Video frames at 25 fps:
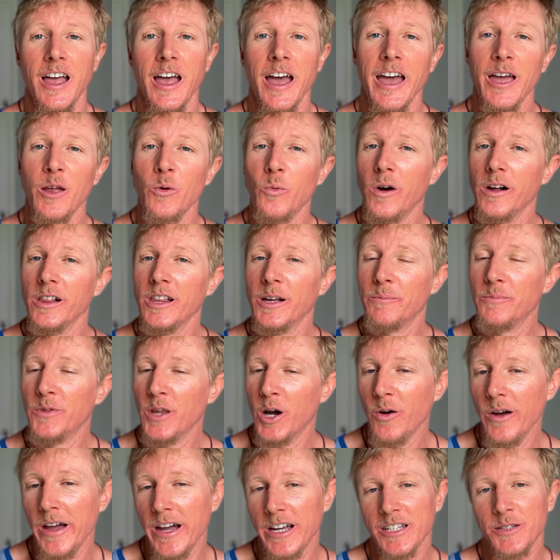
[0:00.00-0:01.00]
And while I'm
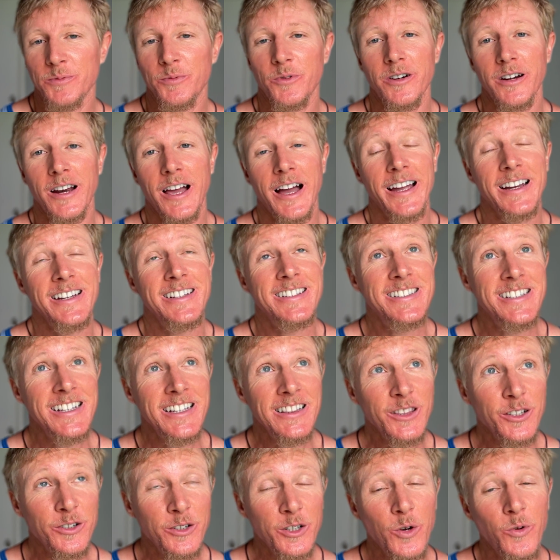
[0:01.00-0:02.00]
no expert, I
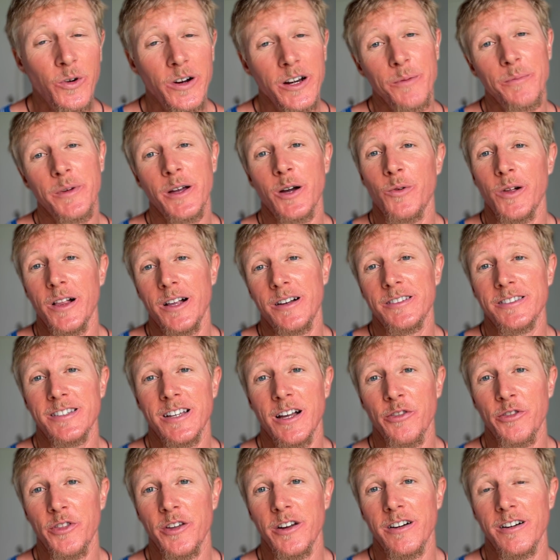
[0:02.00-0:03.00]
did learn quite a bit while I was
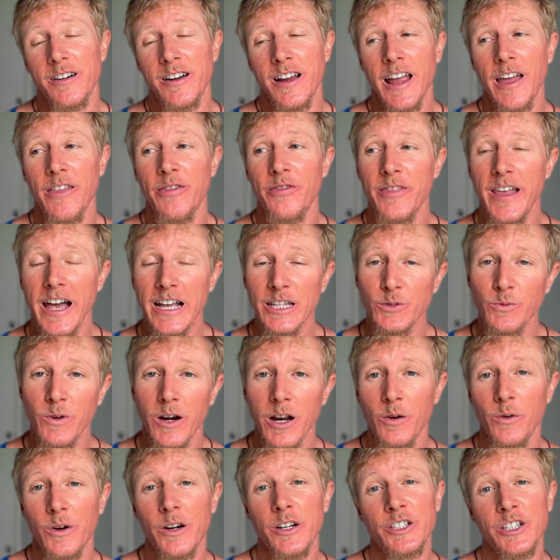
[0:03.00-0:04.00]
out there, and that's what
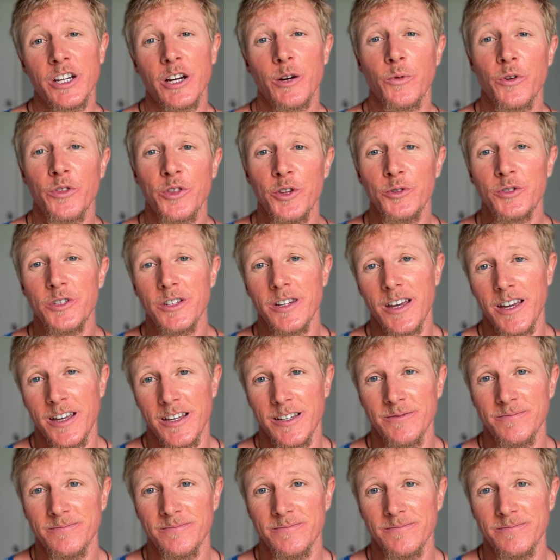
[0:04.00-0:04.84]
I want to share with you today.